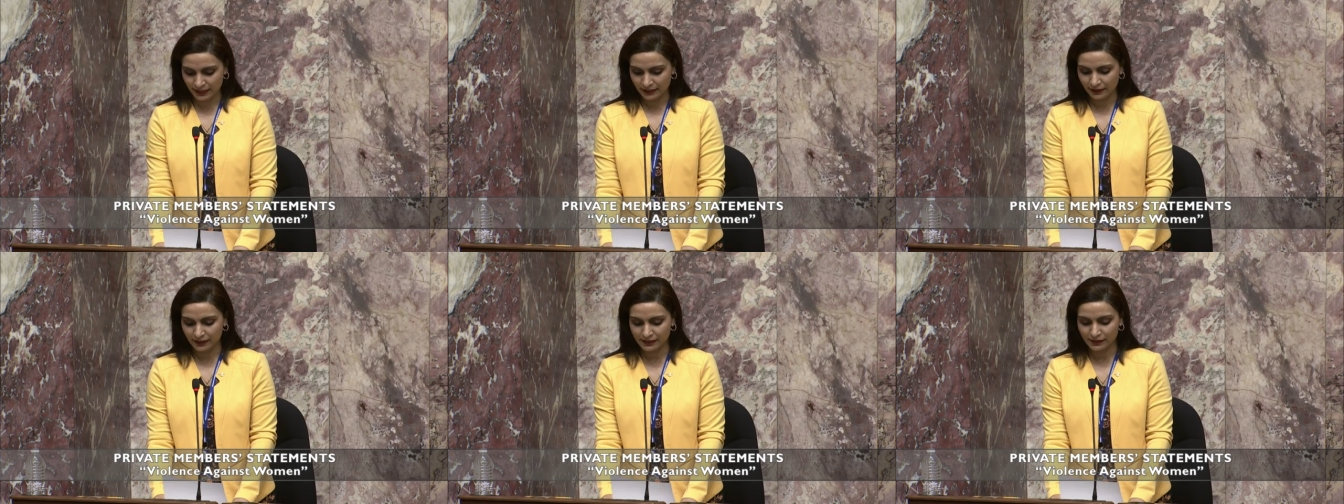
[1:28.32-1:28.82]

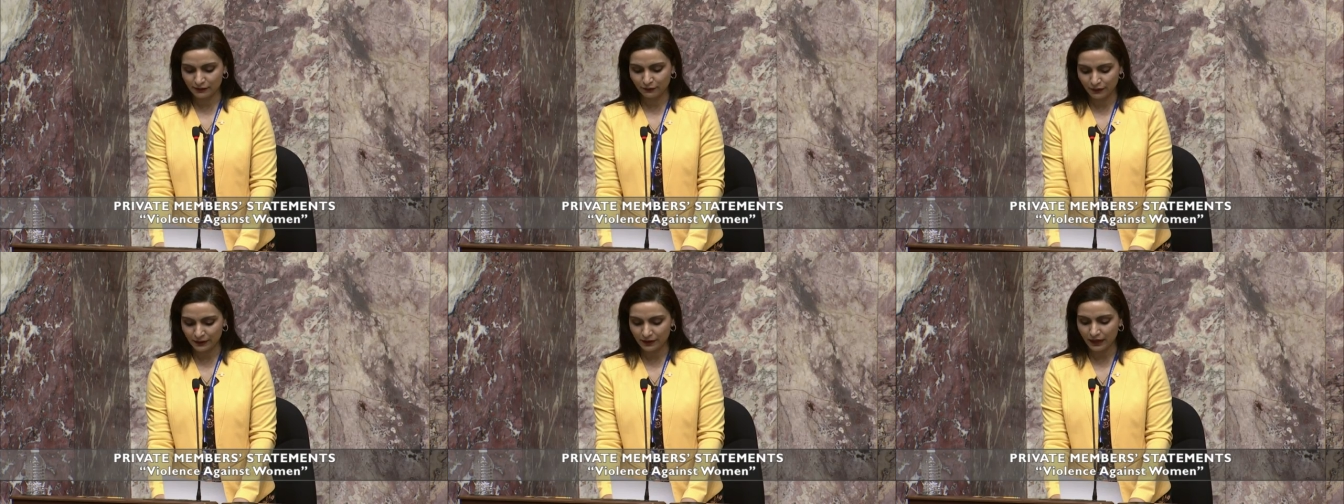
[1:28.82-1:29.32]
This is
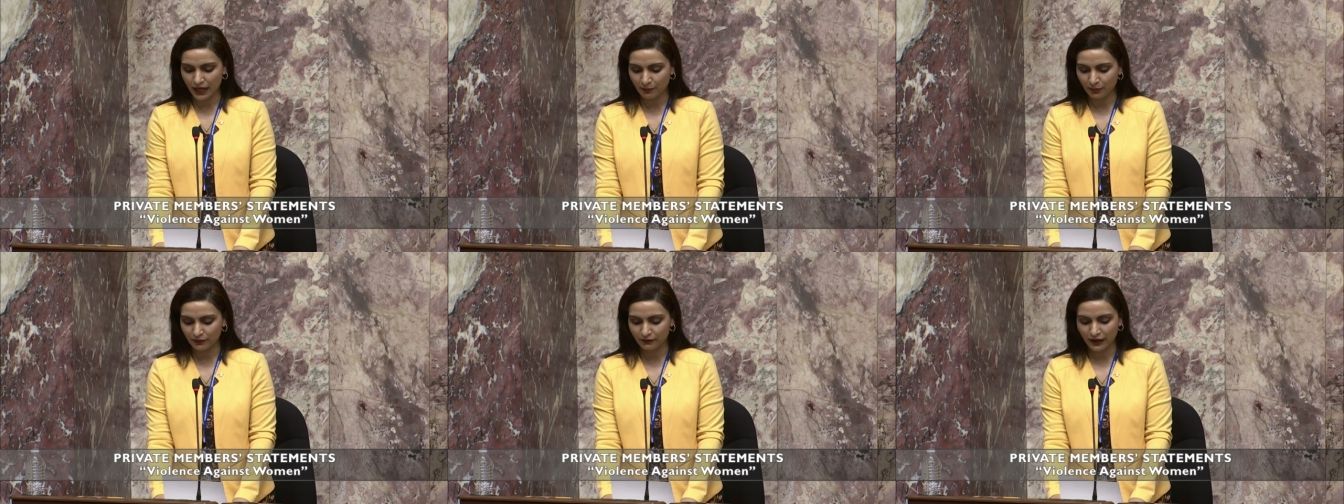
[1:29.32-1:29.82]
further
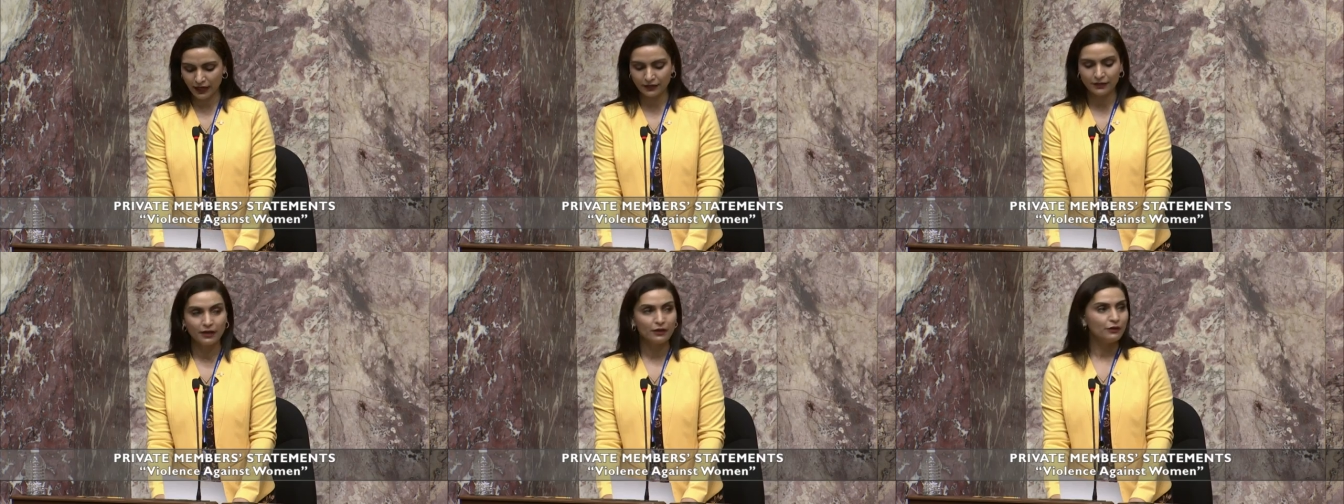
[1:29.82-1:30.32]
amplified
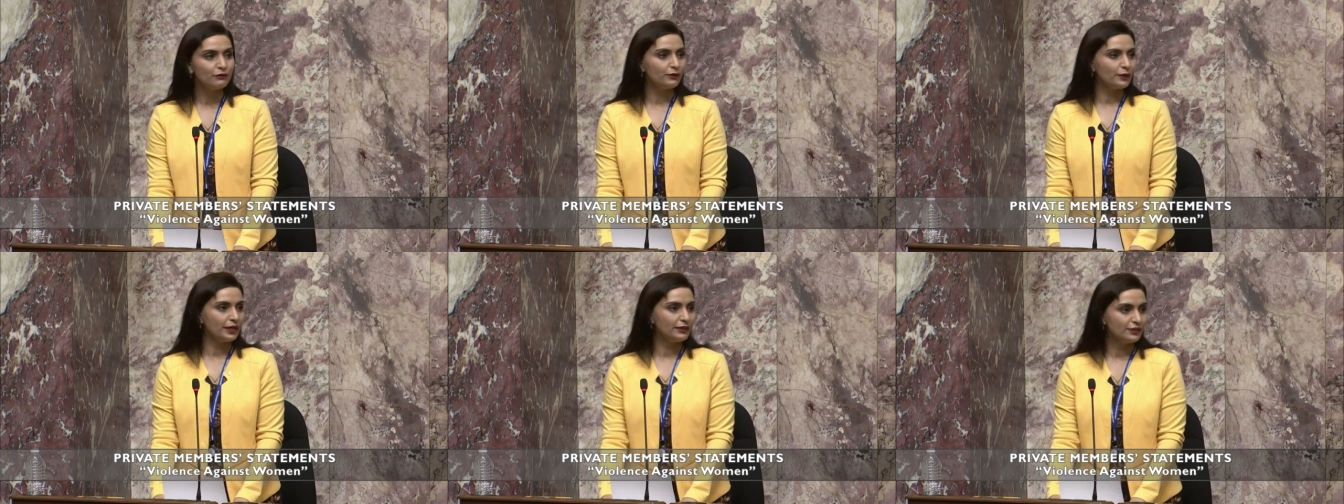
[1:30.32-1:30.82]
for
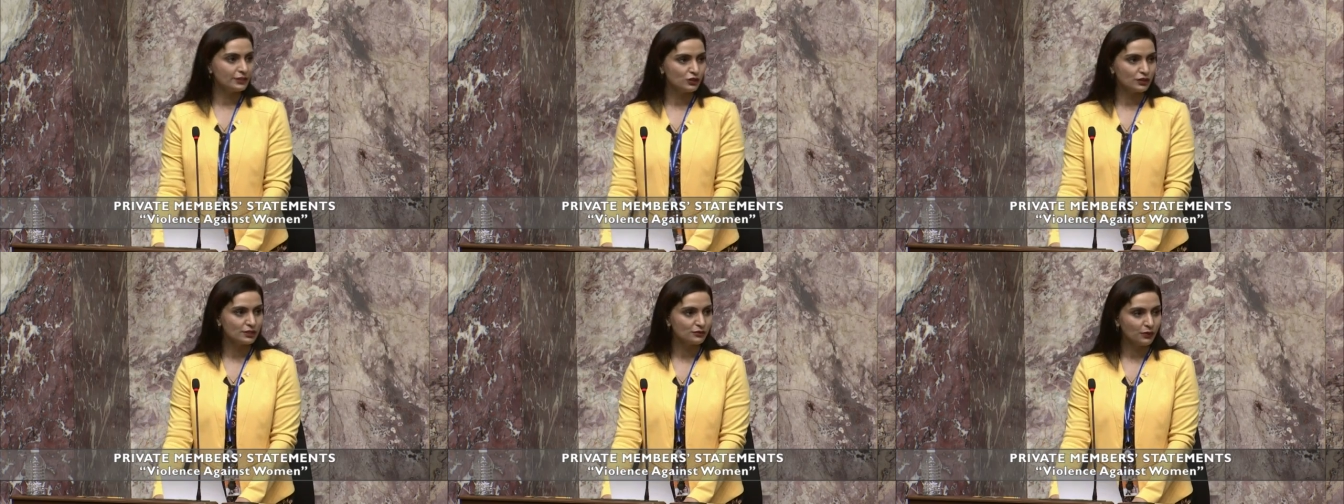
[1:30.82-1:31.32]

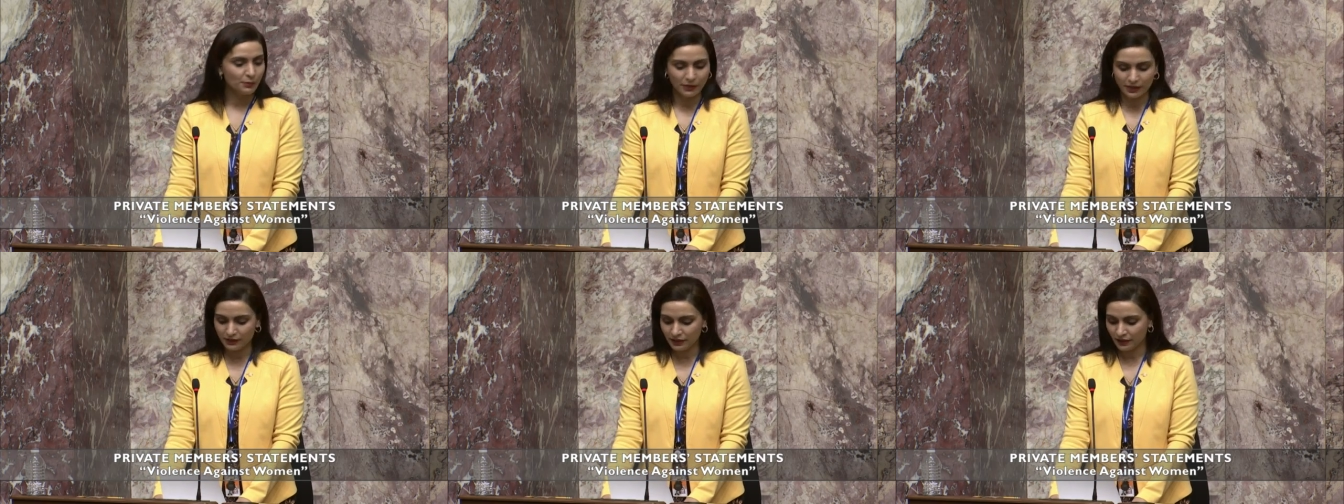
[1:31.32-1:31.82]
indigenous
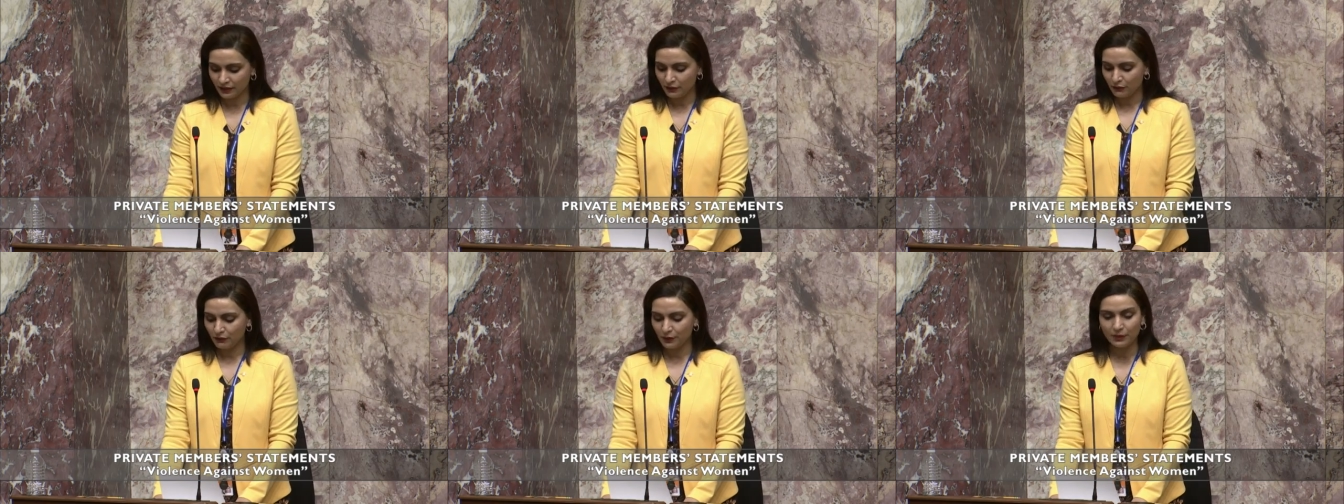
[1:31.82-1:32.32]
women,
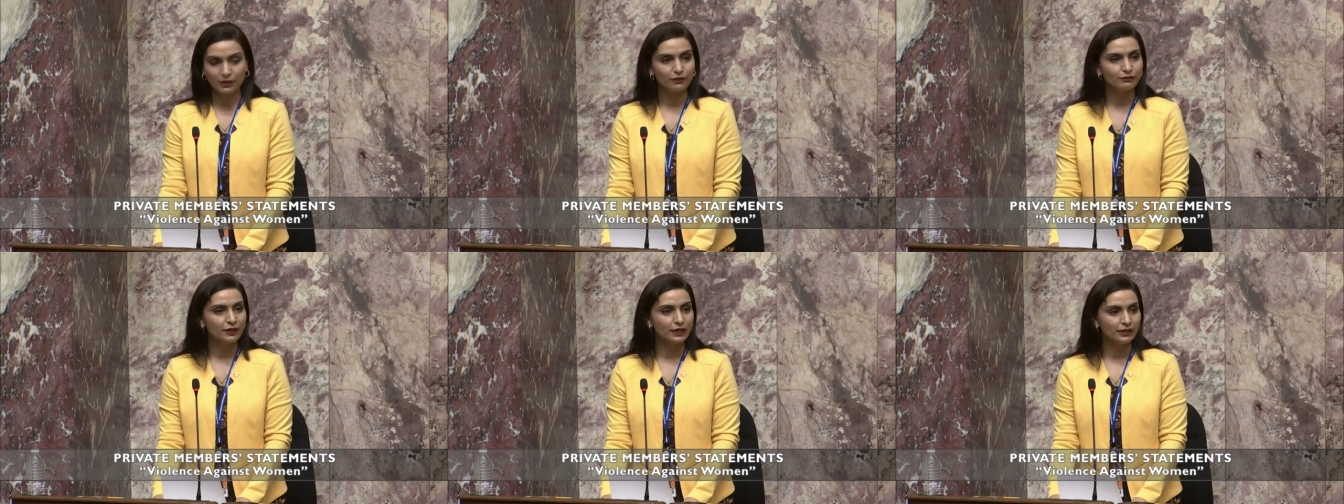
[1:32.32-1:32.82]
women
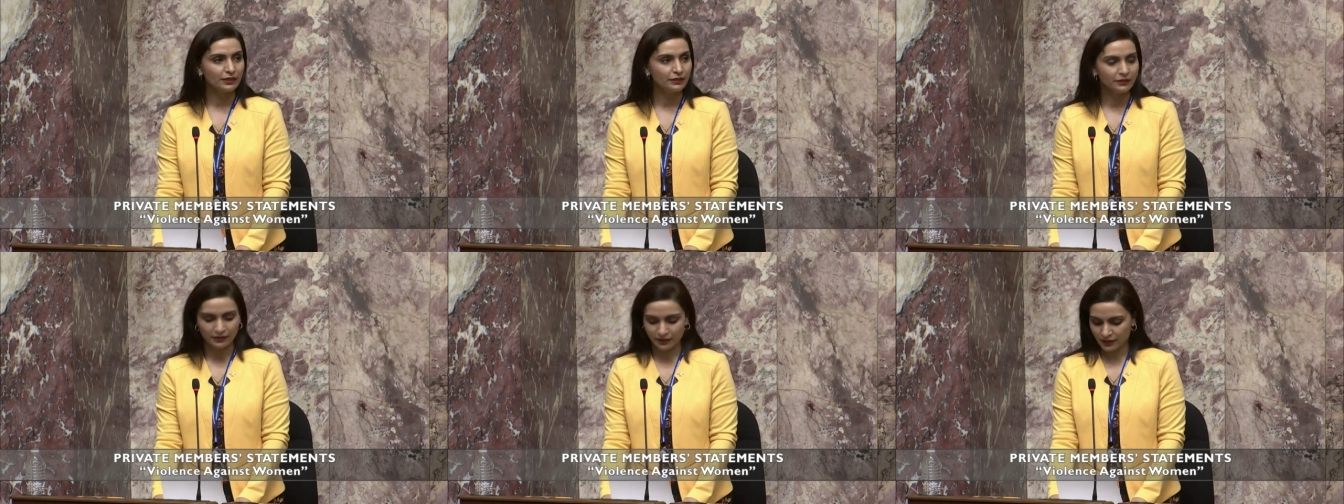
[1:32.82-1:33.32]
of color,